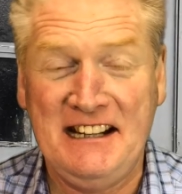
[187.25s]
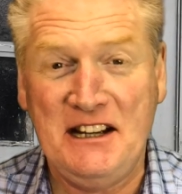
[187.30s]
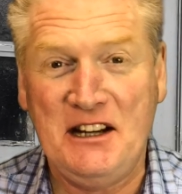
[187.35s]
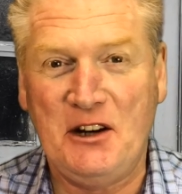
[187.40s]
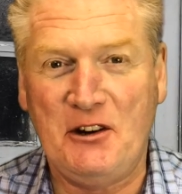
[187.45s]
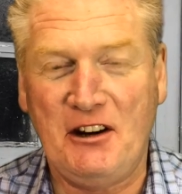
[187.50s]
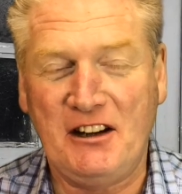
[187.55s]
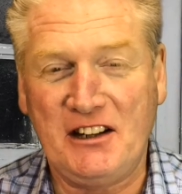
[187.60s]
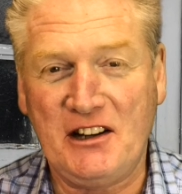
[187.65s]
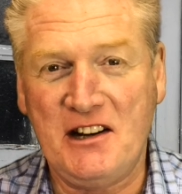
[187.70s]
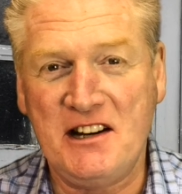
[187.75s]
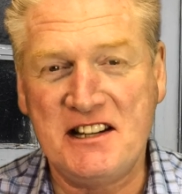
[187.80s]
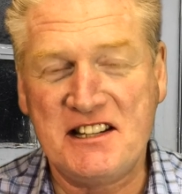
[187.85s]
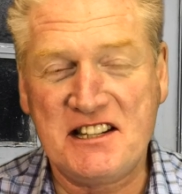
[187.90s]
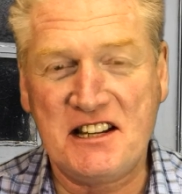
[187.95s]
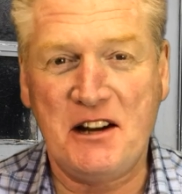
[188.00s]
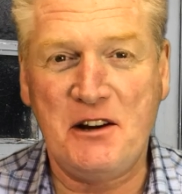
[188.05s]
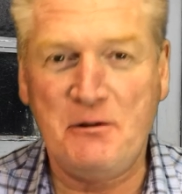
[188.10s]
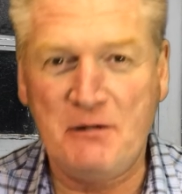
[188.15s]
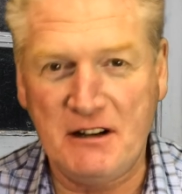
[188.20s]
All right, guys,
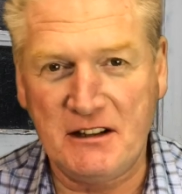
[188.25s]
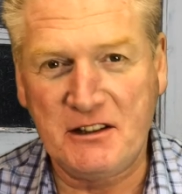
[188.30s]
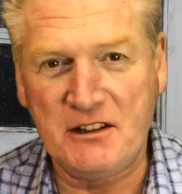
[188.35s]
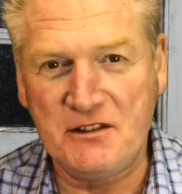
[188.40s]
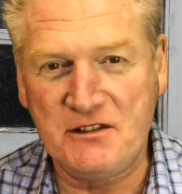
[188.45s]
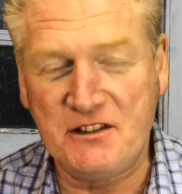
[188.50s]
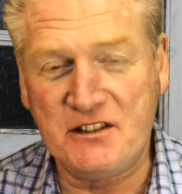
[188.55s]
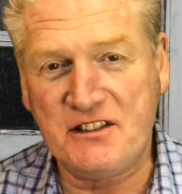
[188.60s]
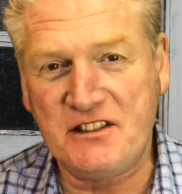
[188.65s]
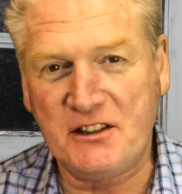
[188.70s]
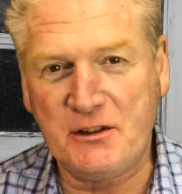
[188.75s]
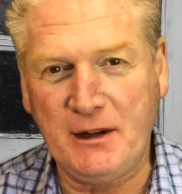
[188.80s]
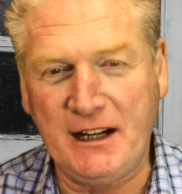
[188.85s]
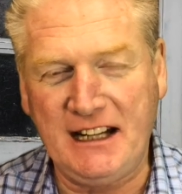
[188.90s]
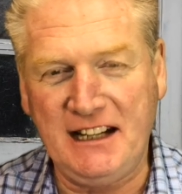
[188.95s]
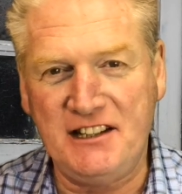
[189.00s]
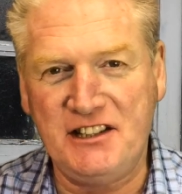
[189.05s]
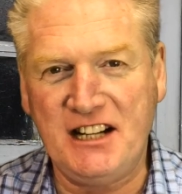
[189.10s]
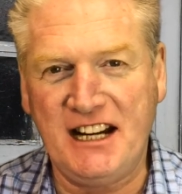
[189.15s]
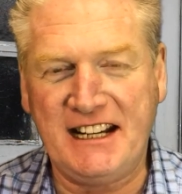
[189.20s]
so good just to
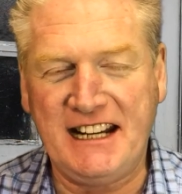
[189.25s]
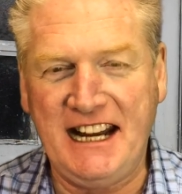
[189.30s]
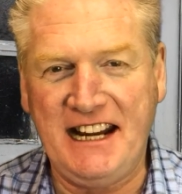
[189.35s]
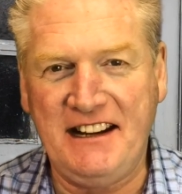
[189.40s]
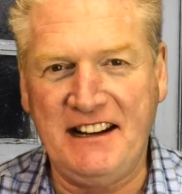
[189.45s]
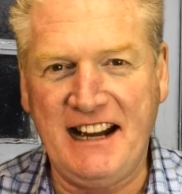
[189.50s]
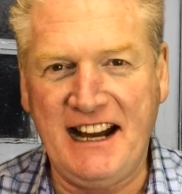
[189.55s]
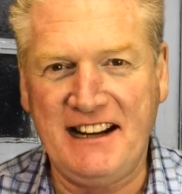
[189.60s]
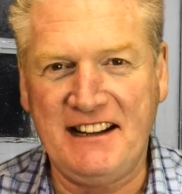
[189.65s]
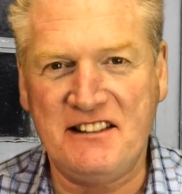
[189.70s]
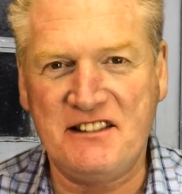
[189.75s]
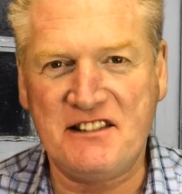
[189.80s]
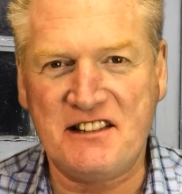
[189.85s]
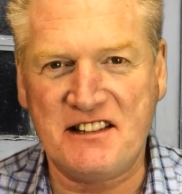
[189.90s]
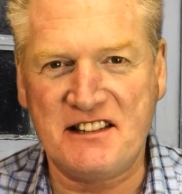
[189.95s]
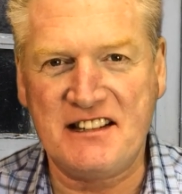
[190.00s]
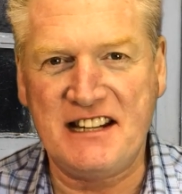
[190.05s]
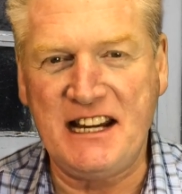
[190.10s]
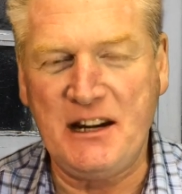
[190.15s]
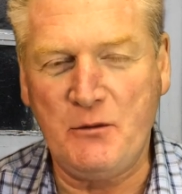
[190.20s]
quickly check in at Alan's to
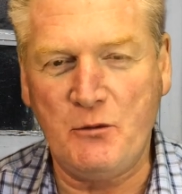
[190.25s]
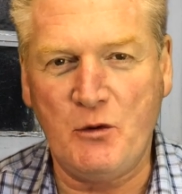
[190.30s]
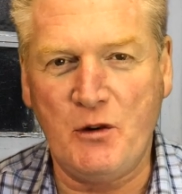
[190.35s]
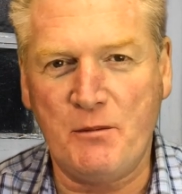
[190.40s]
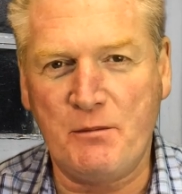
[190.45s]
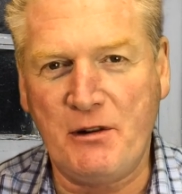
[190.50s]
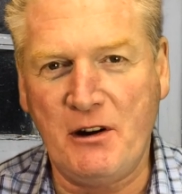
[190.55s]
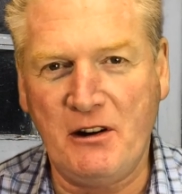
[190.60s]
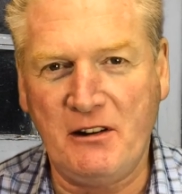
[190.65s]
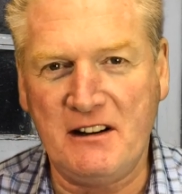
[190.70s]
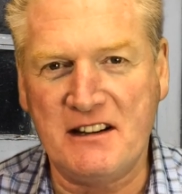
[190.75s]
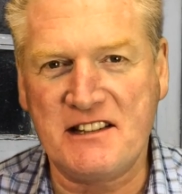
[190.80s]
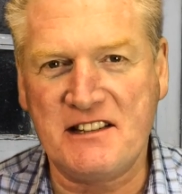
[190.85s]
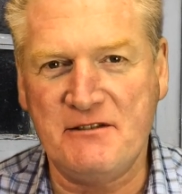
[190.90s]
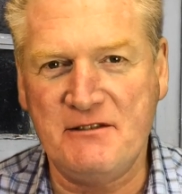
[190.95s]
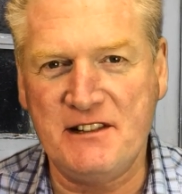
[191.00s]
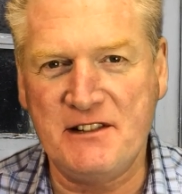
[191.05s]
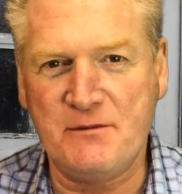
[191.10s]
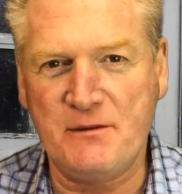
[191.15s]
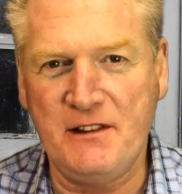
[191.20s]
see what progress
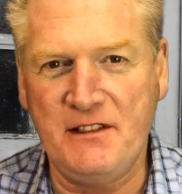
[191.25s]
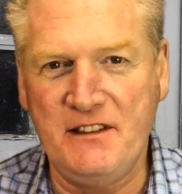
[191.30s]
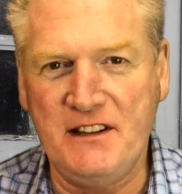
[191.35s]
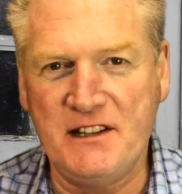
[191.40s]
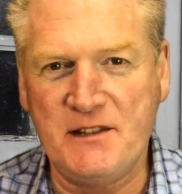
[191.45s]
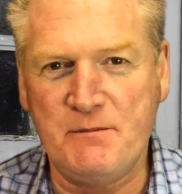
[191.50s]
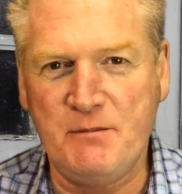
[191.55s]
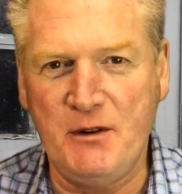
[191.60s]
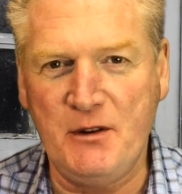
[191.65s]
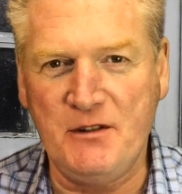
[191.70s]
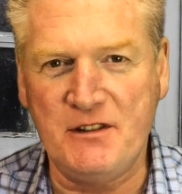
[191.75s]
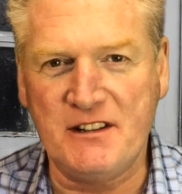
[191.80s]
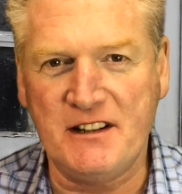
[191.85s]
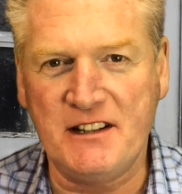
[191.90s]
there is with this boot.